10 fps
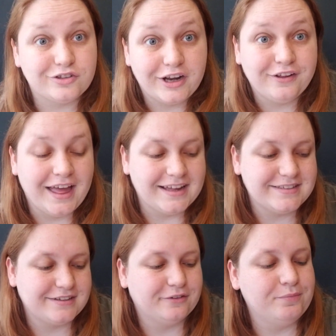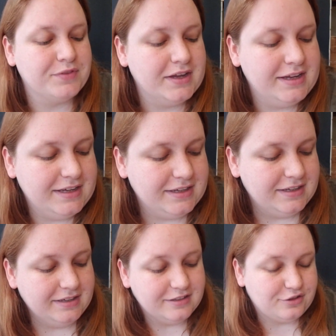share that too.
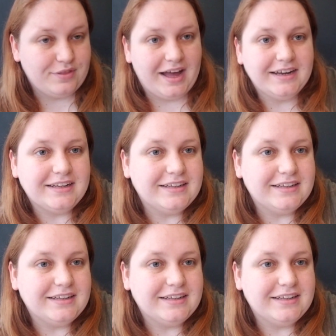So that